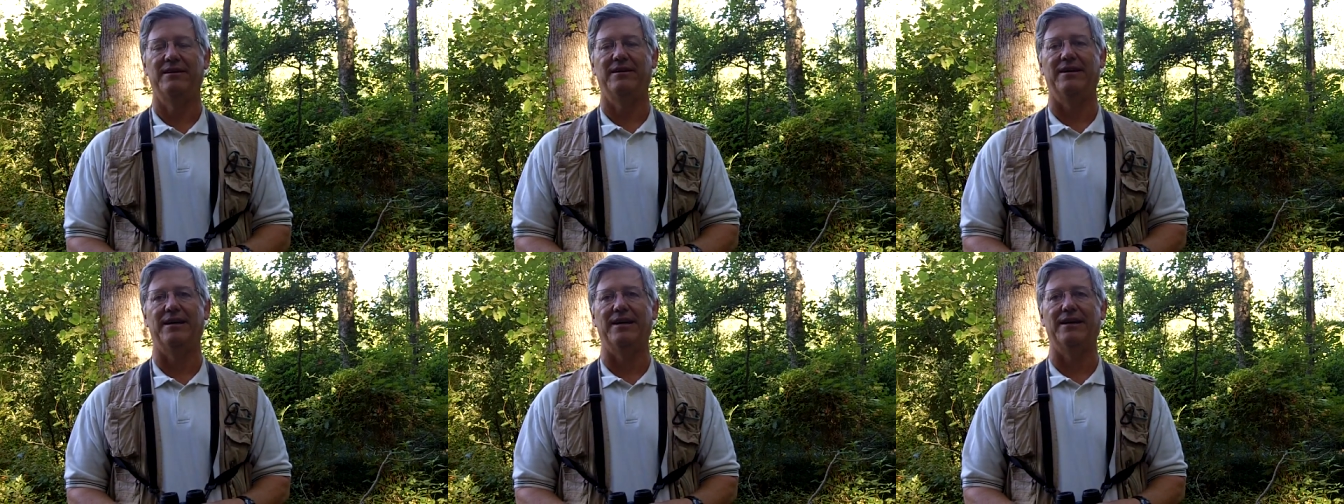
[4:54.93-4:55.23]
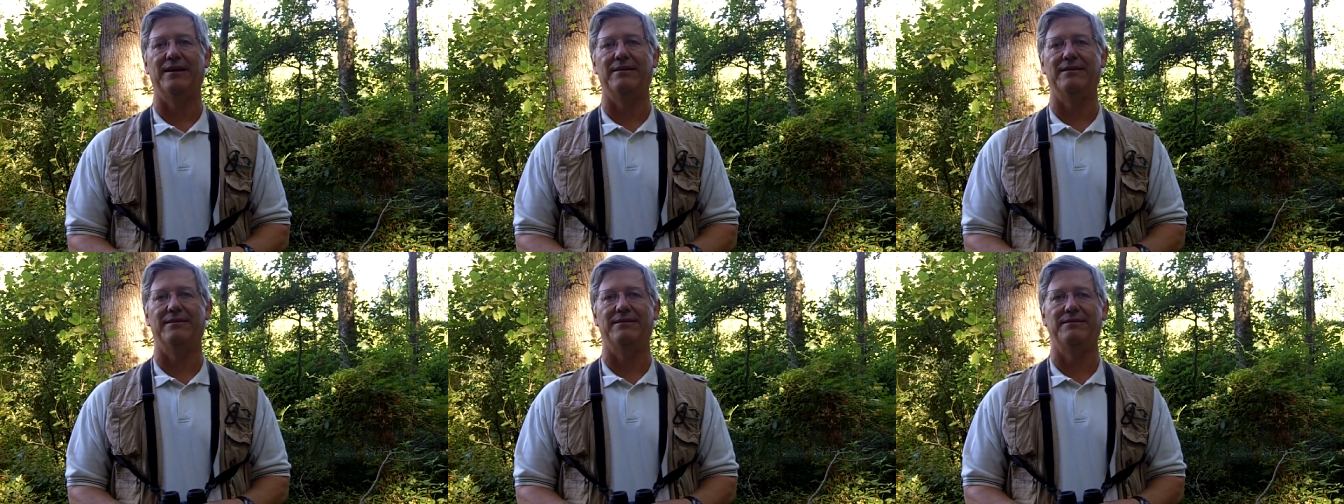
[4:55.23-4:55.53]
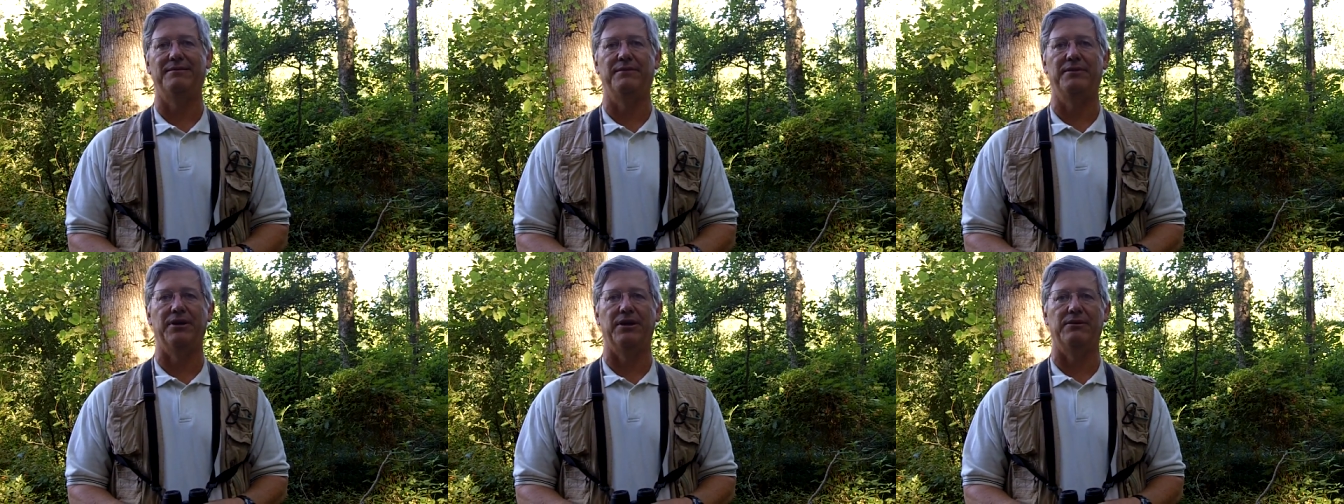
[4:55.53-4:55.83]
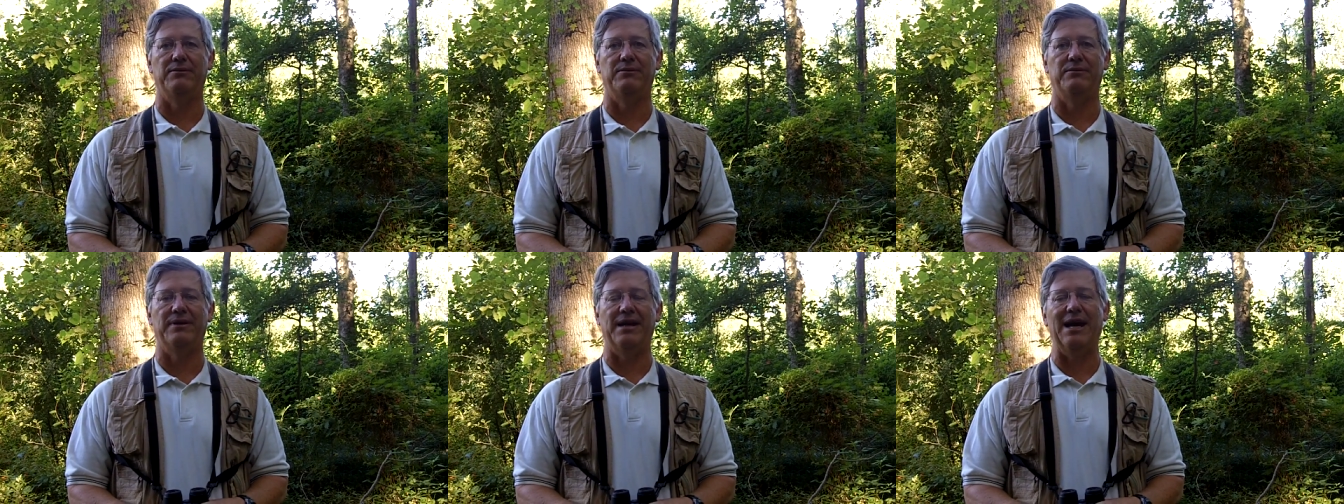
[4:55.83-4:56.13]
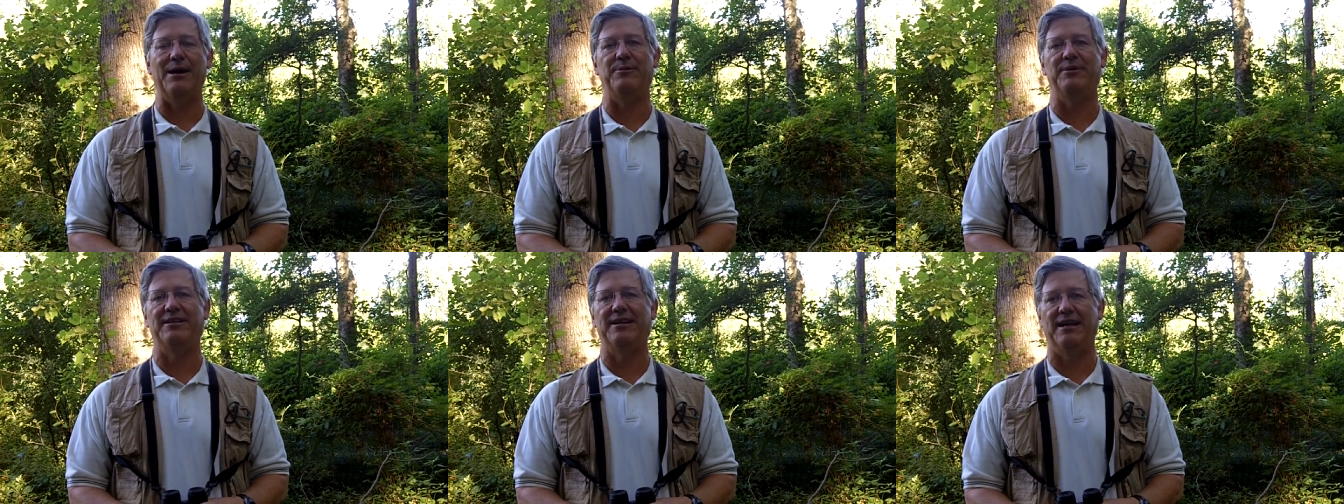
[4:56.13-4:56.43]
and the
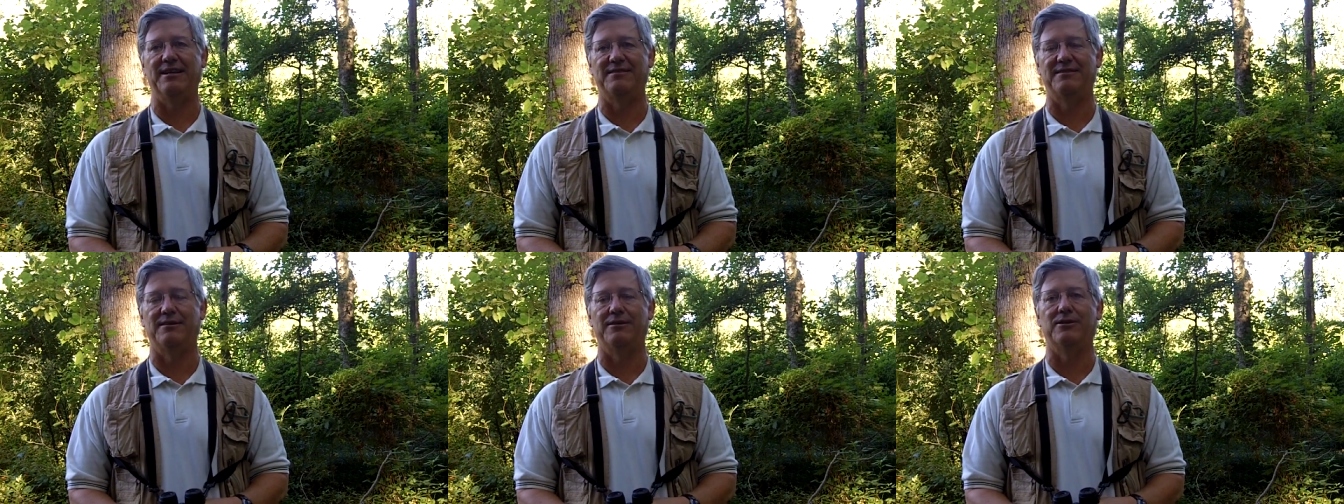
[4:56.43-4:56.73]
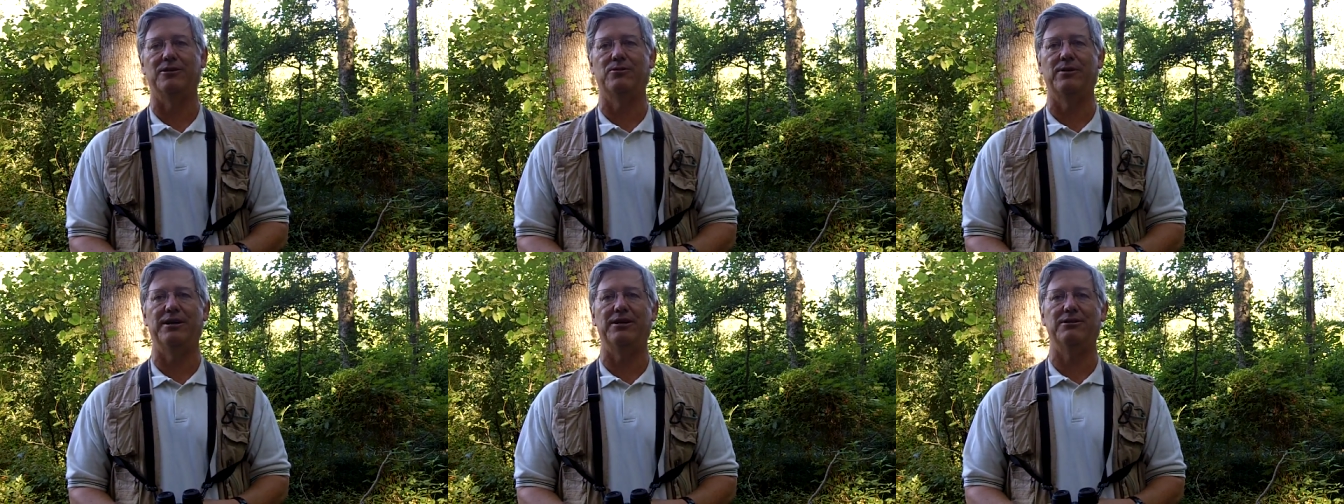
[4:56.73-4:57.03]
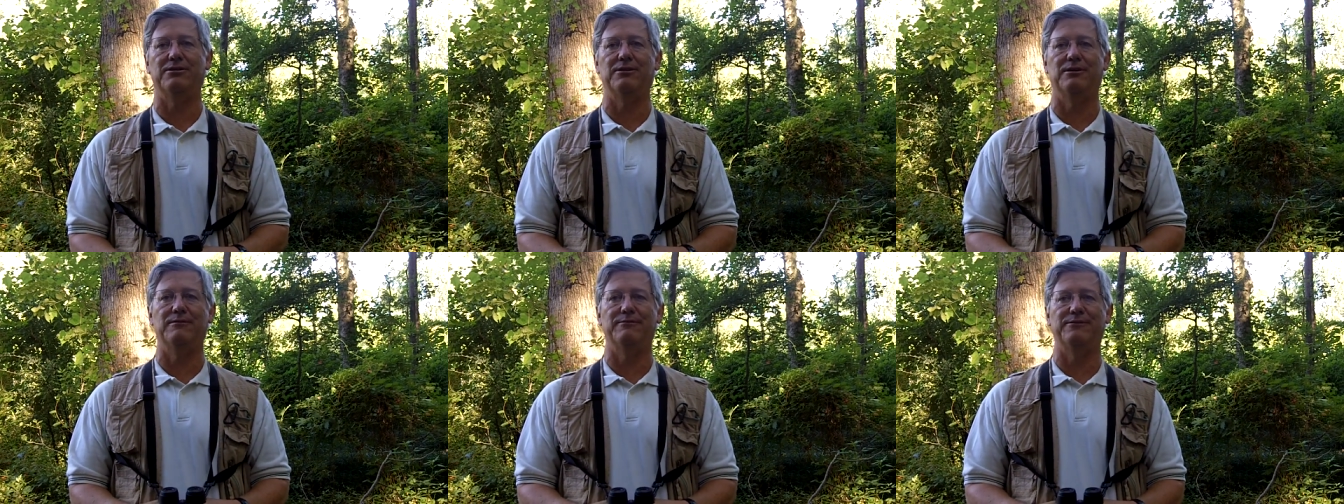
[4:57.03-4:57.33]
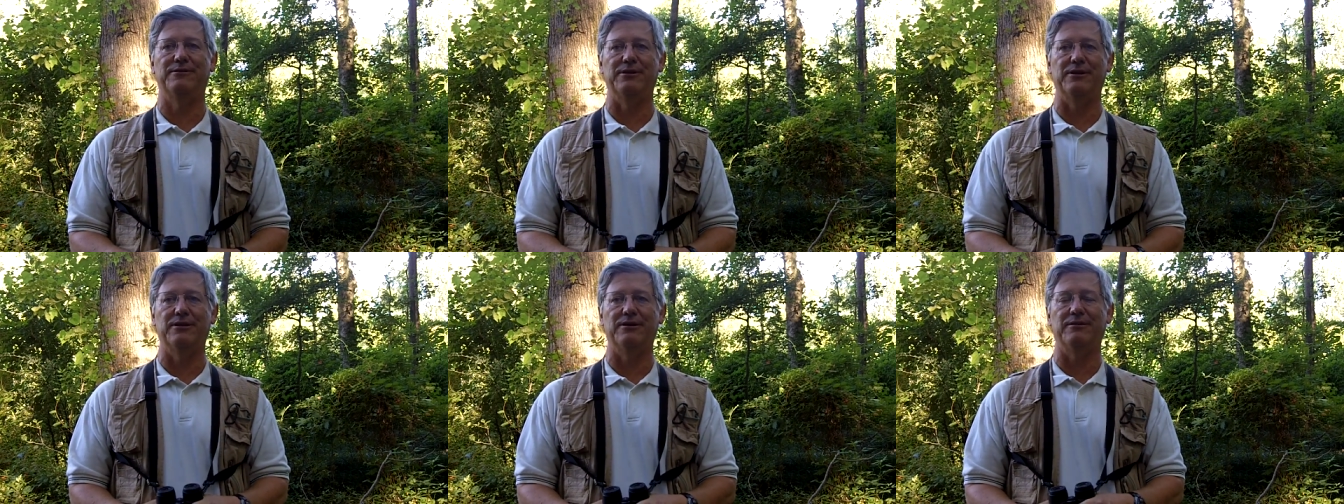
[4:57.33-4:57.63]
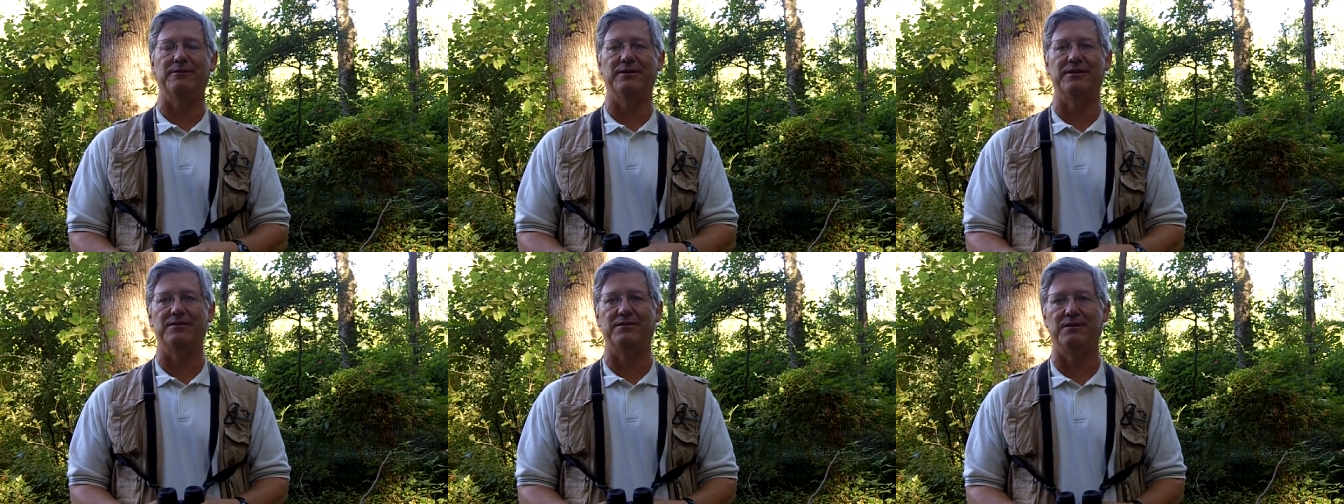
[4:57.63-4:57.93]
habitats that are critical
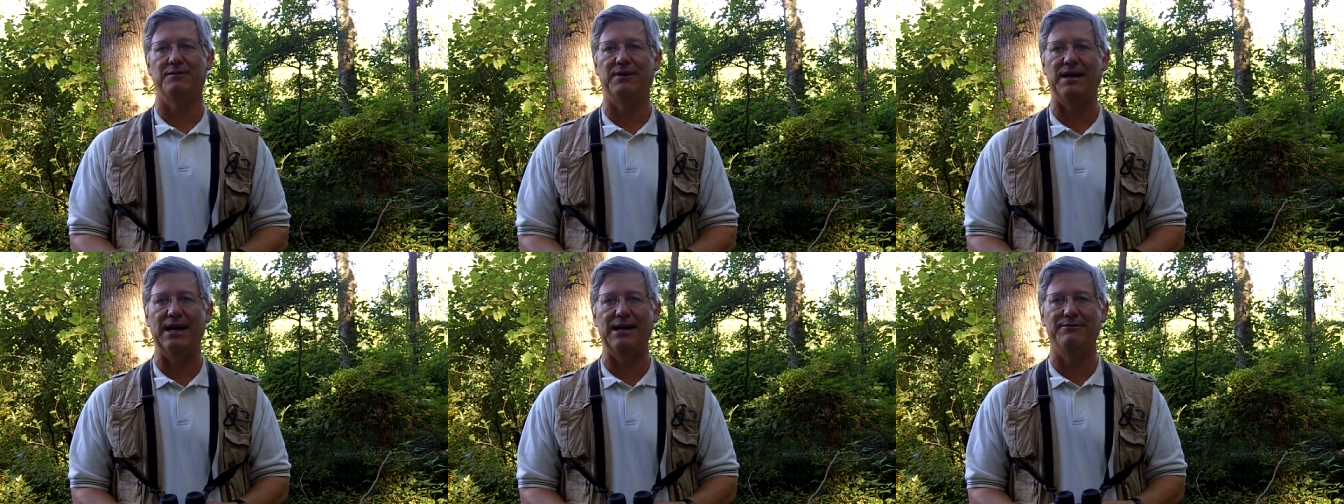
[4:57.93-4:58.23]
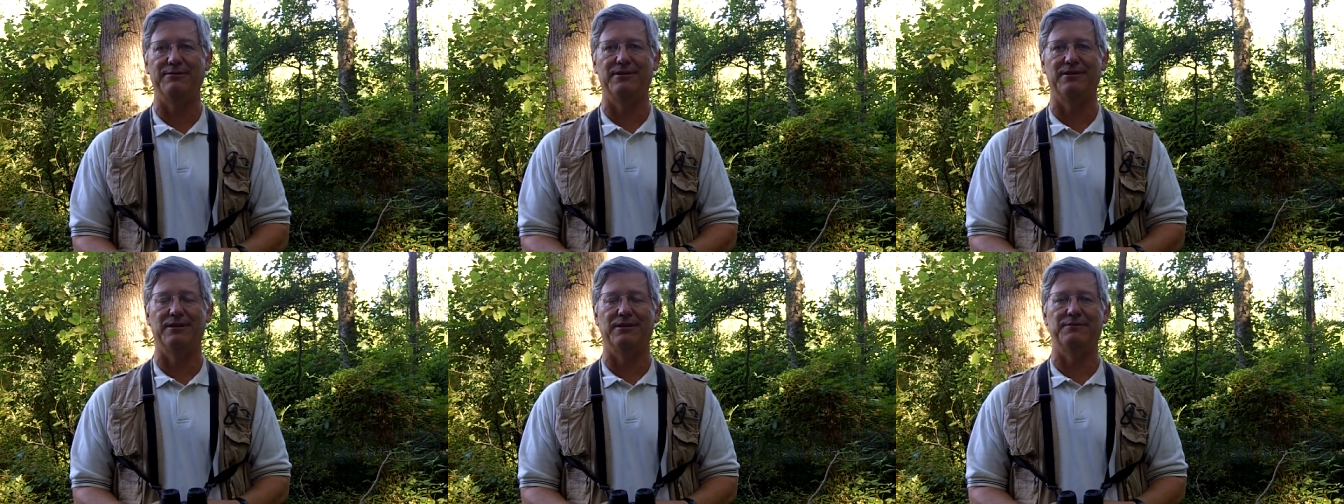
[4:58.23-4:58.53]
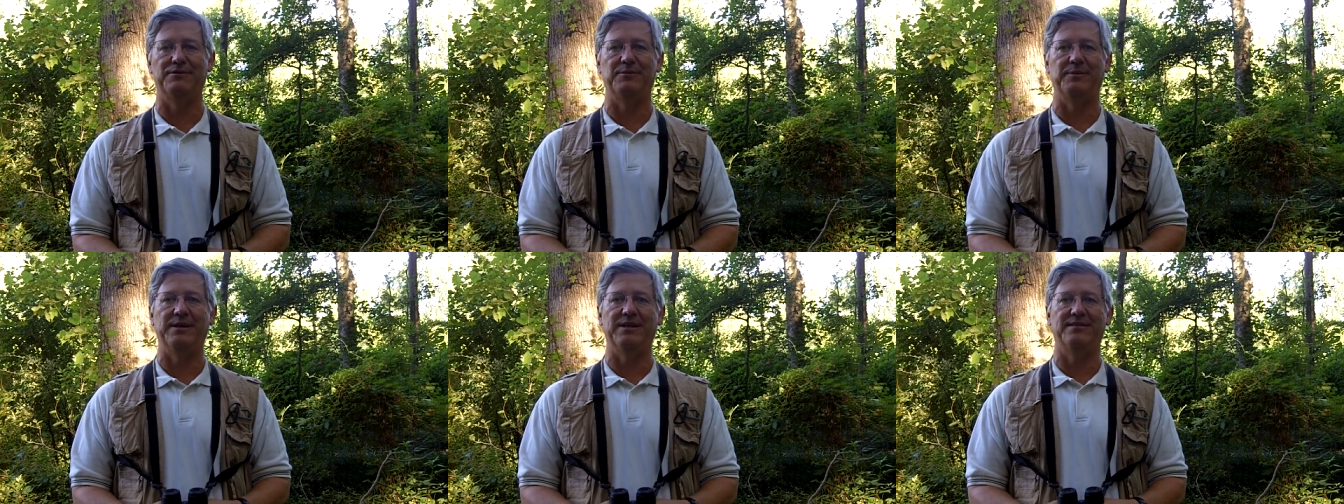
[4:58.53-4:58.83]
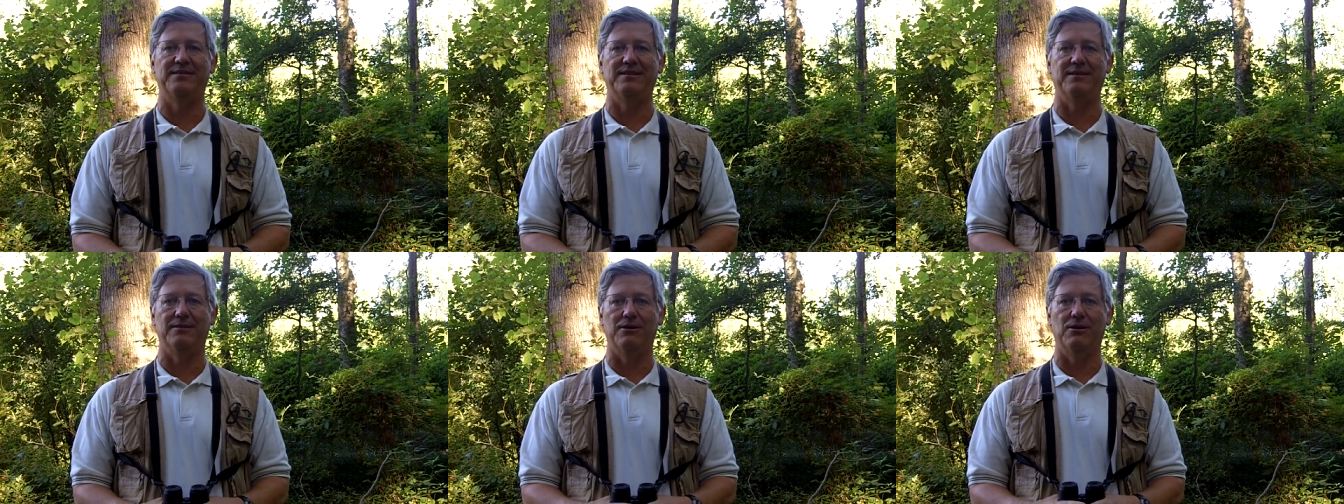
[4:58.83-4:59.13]
for the survival of species,